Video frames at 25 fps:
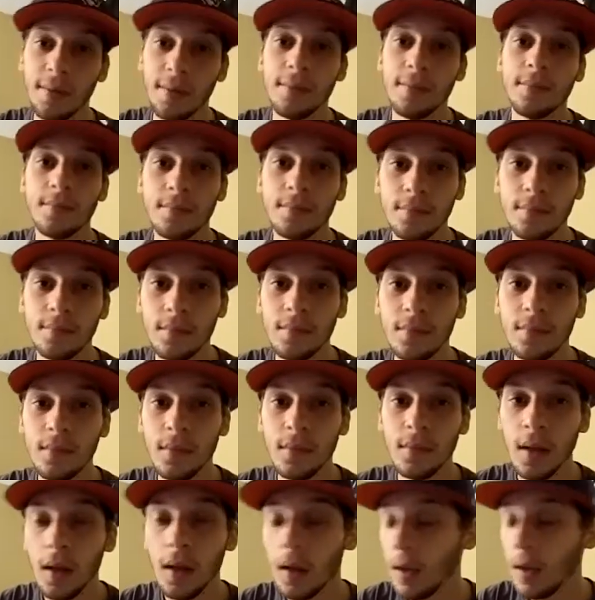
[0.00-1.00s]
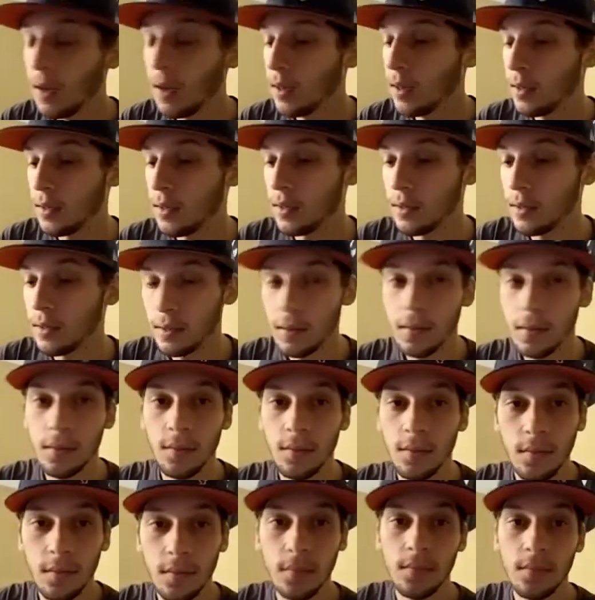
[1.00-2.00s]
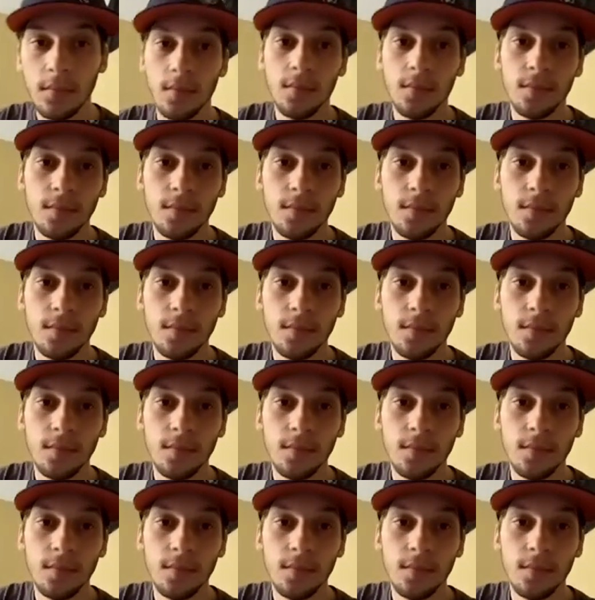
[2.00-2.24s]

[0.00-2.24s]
lost by they lost by 1.